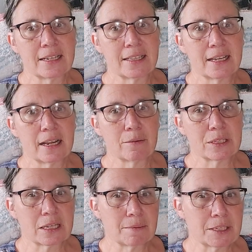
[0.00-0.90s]
and then I was
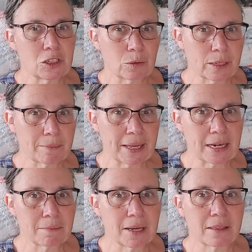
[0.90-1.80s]
going to be doing a
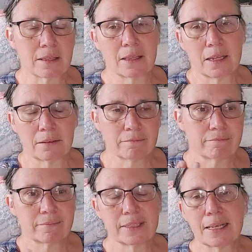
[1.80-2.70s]
band a month, and then
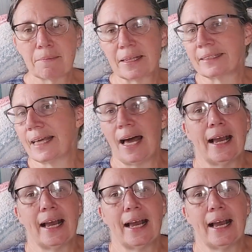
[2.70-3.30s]
something like that.